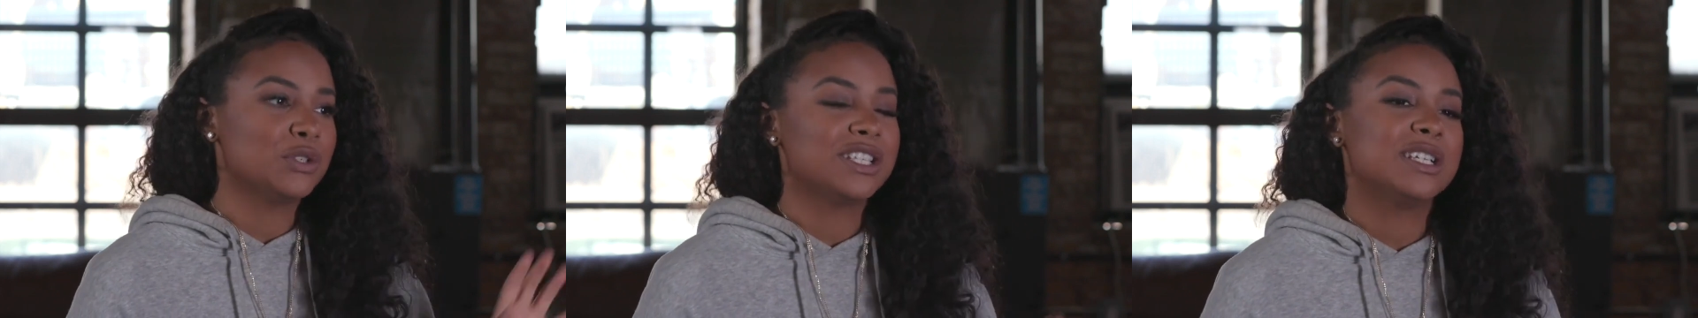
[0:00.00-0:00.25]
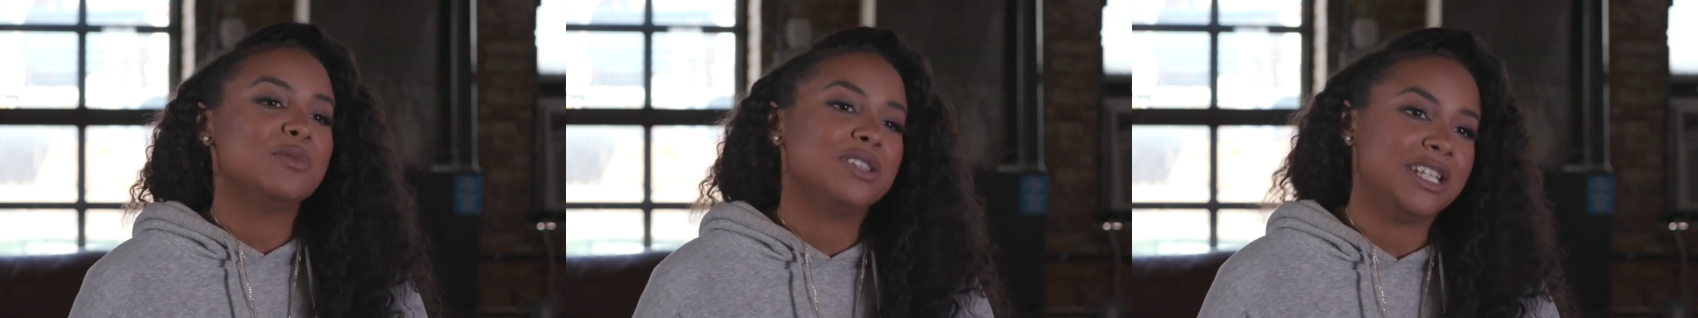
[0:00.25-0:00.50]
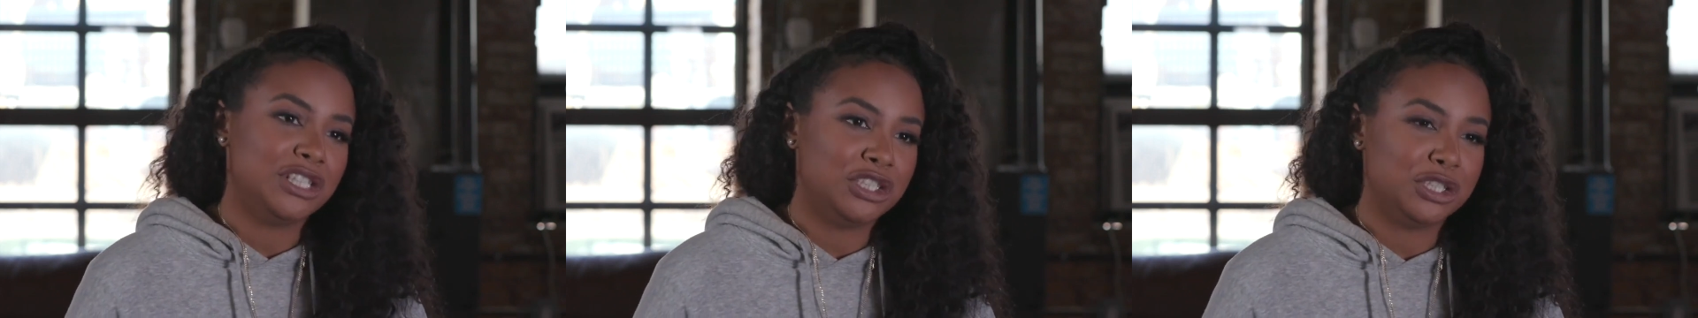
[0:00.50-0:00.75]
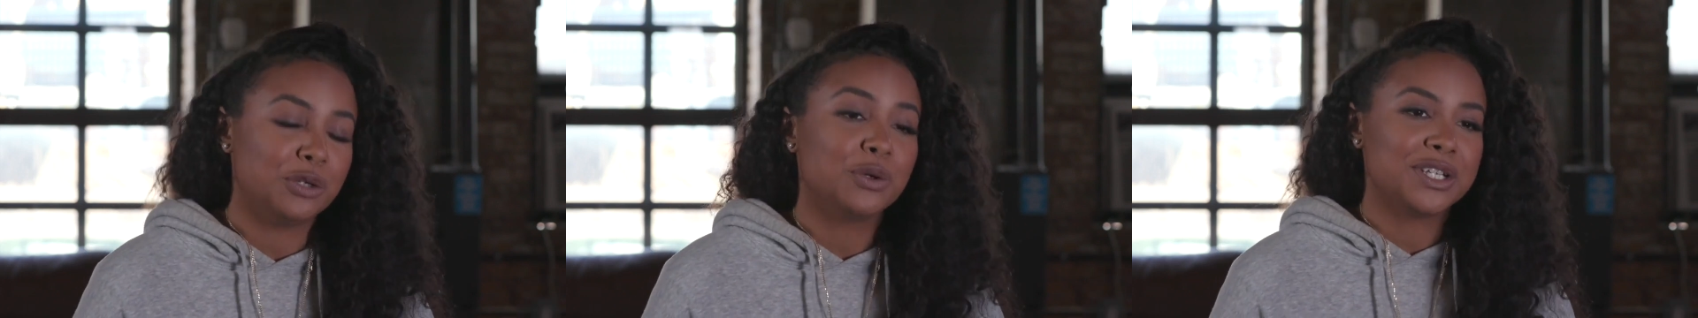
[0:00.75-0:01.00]

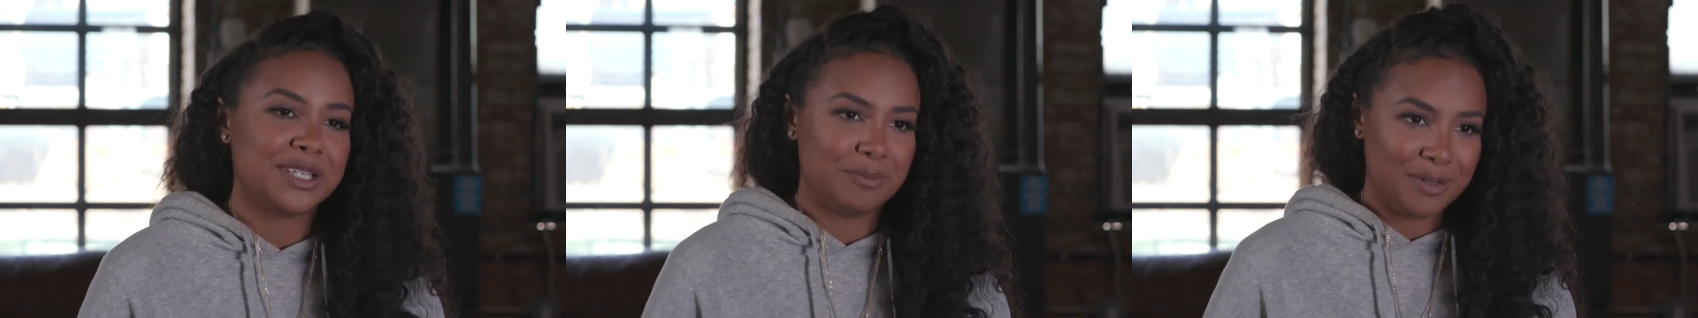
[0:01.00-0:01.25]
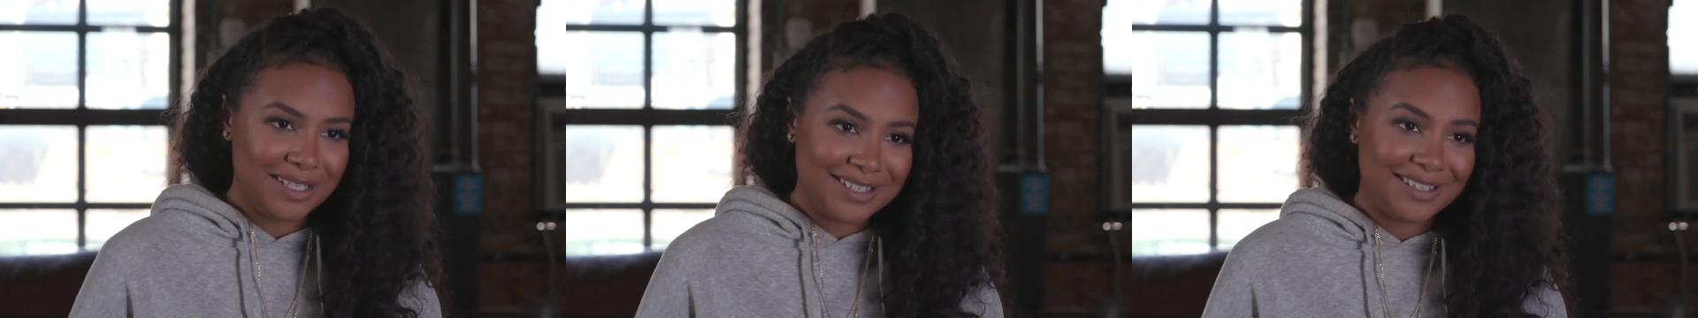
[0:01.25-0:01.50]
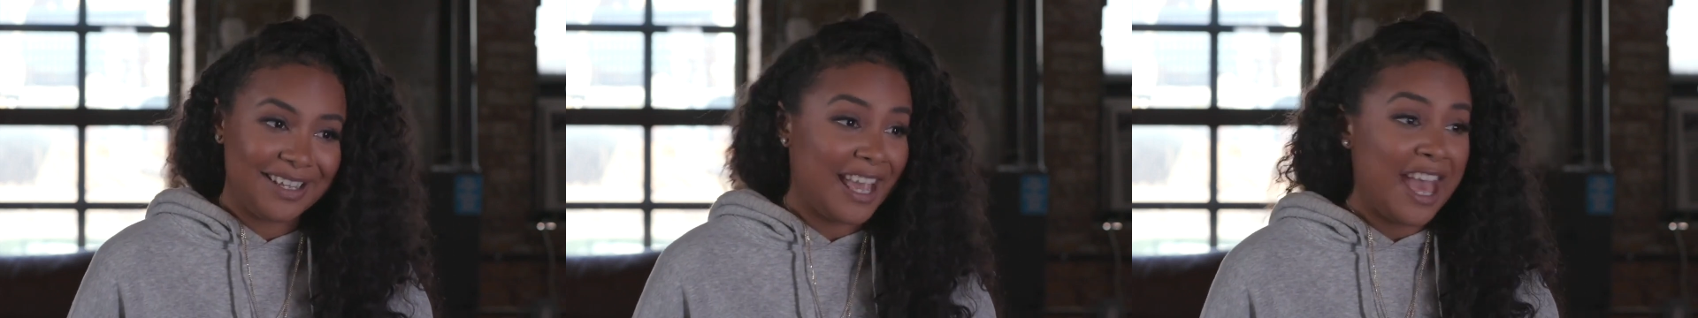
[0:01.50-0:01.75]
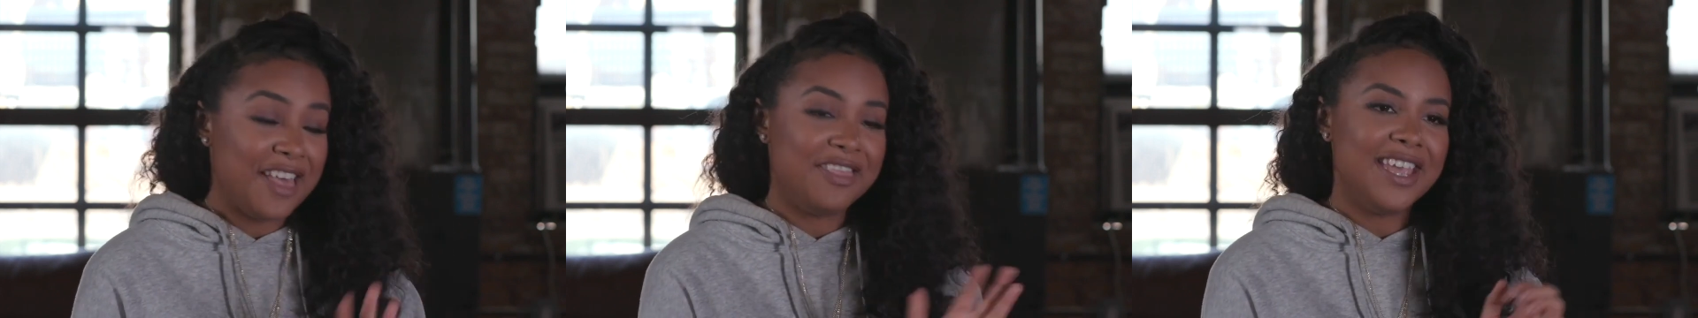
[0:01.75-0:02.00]
stimulation or simplicity.
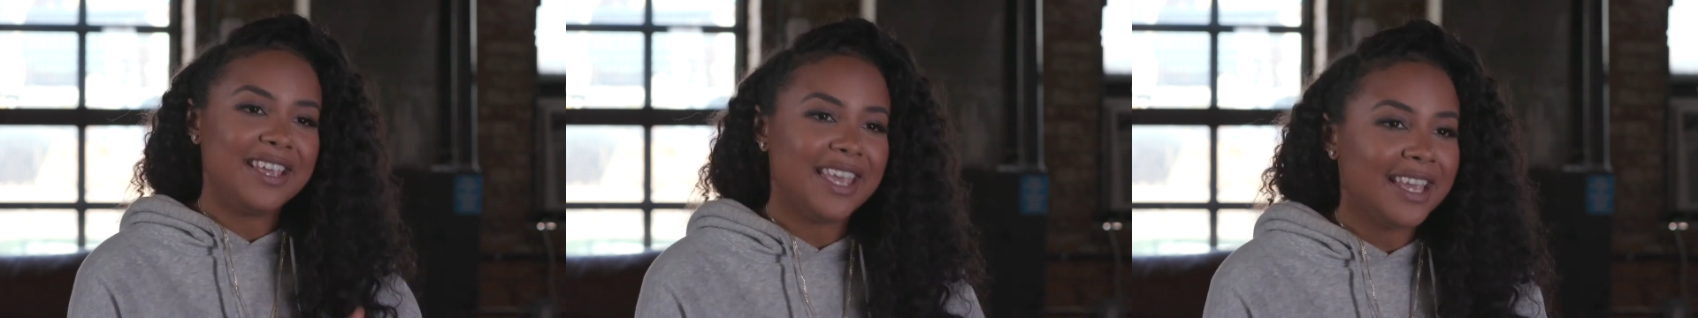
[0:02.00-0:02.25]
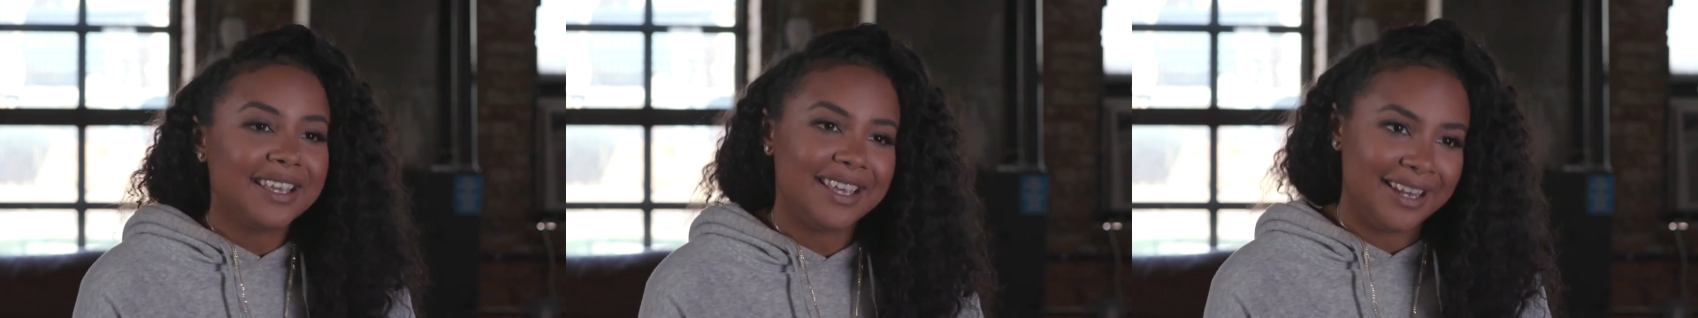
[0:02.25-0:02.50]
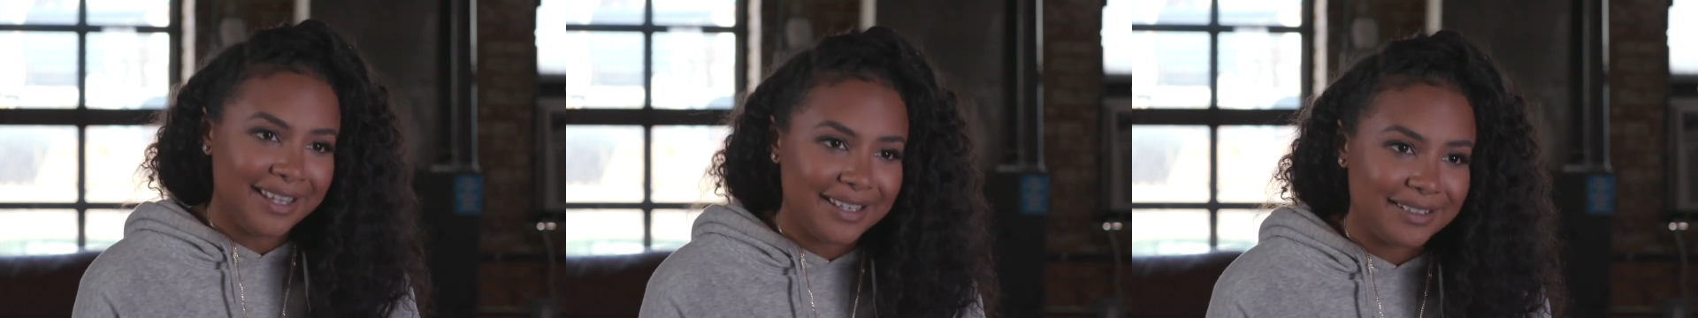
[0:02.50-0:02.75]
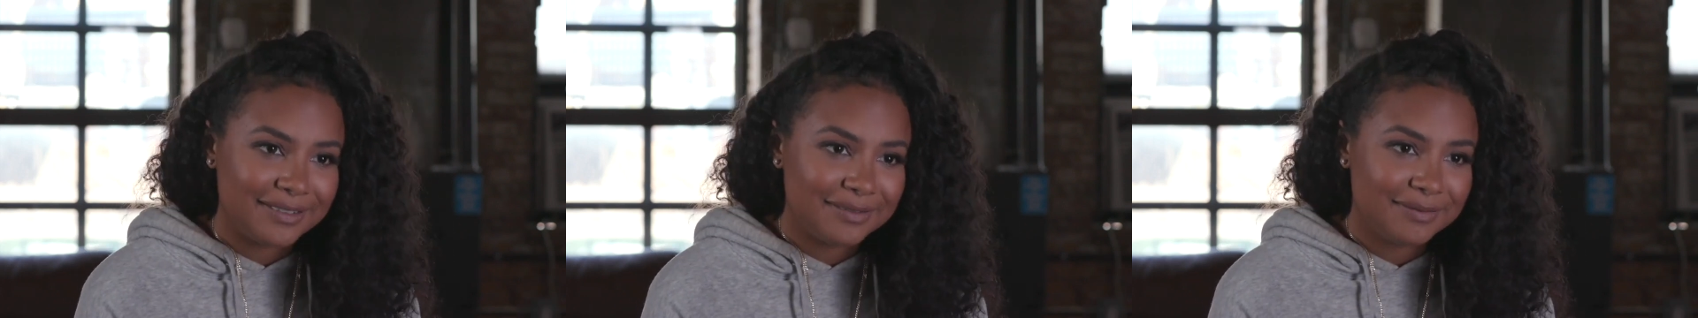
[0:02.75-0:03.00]
They can't get in.